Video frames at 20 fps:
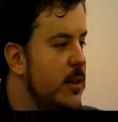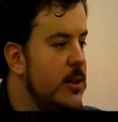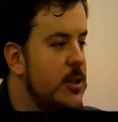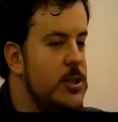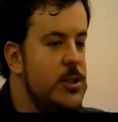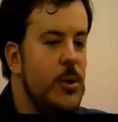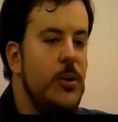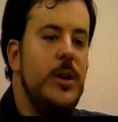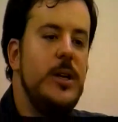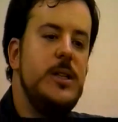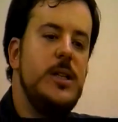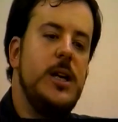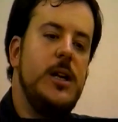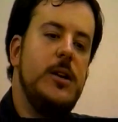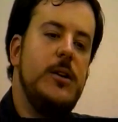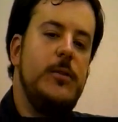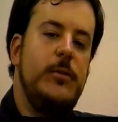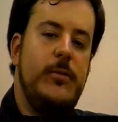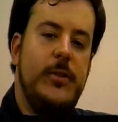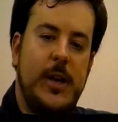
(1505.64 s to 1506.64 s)
the
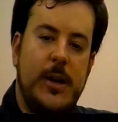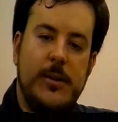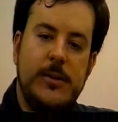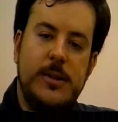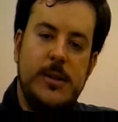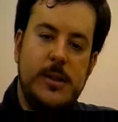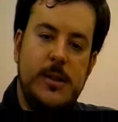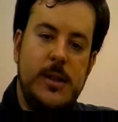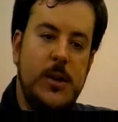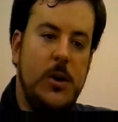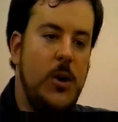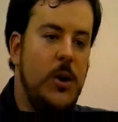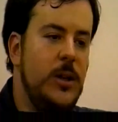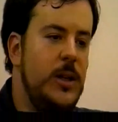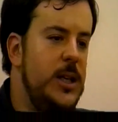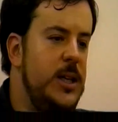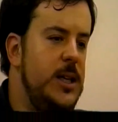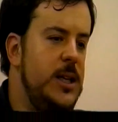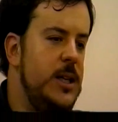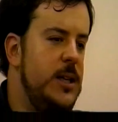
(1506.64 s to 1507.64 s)
storyteller felt that all
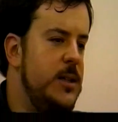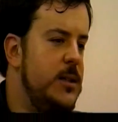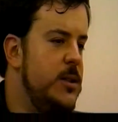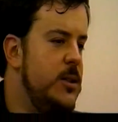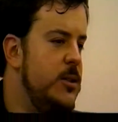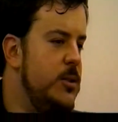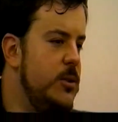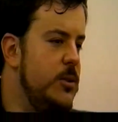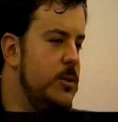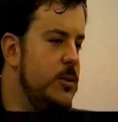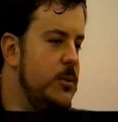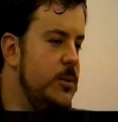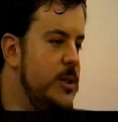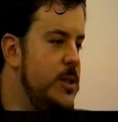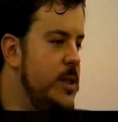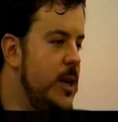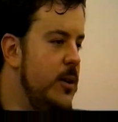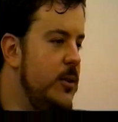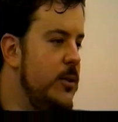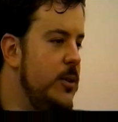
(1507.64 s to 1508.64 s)
he needed to do was
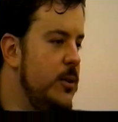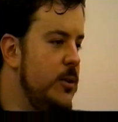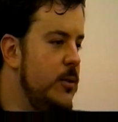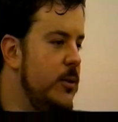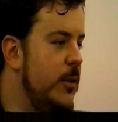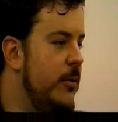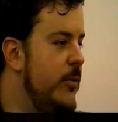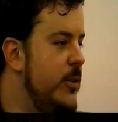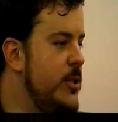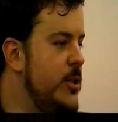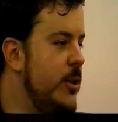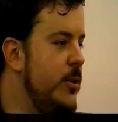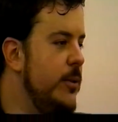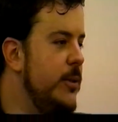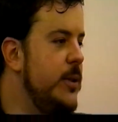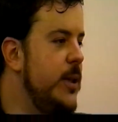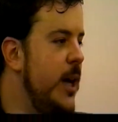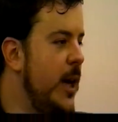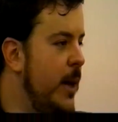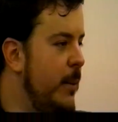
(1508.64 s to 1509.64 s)
tell you a physical
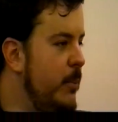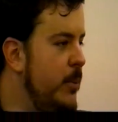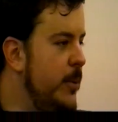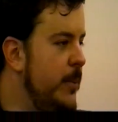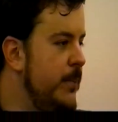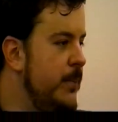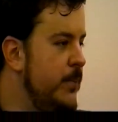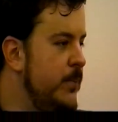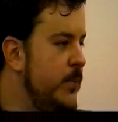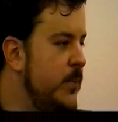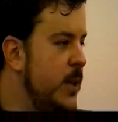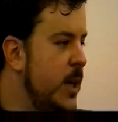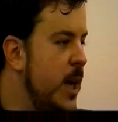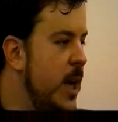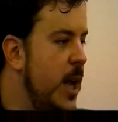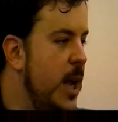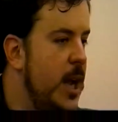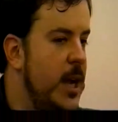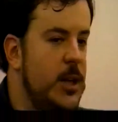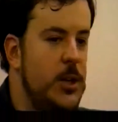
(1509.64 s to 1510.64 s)
type,
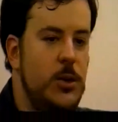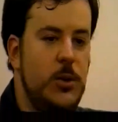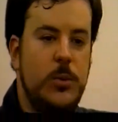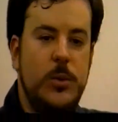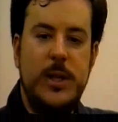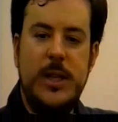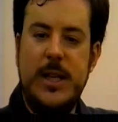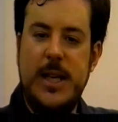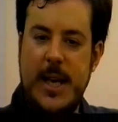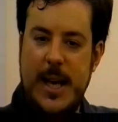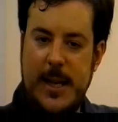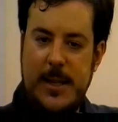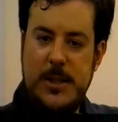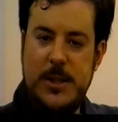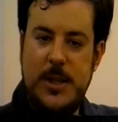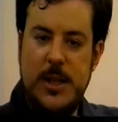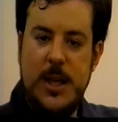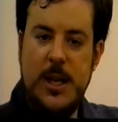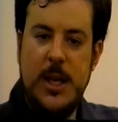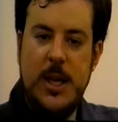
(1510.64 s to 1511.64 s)
and you would
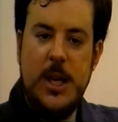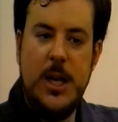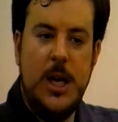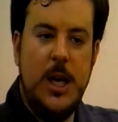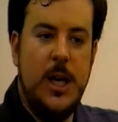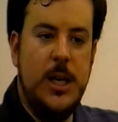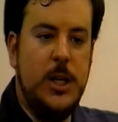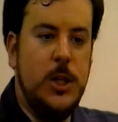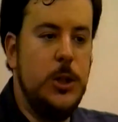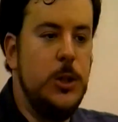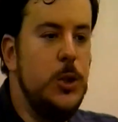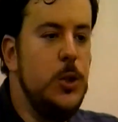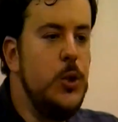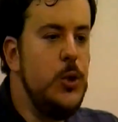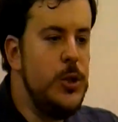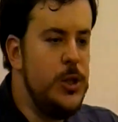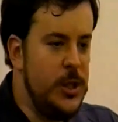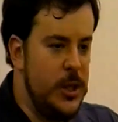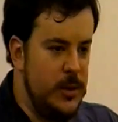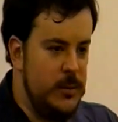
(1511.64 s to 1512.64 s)
get an
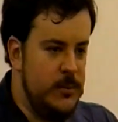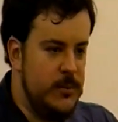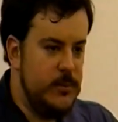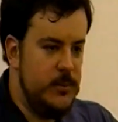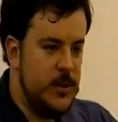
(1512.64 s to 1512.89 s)
illusion.